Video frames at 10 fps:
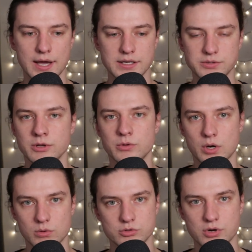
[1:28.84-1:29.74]
And so I
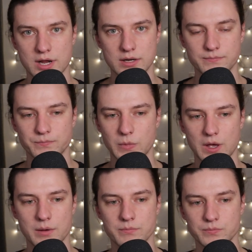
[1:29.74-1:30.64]
thought I would try it.
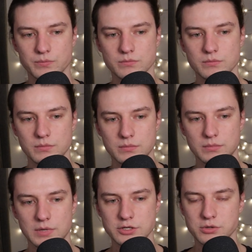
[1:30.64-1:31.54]

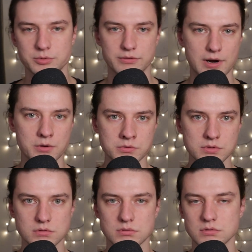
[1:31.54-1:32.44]
I shopped around.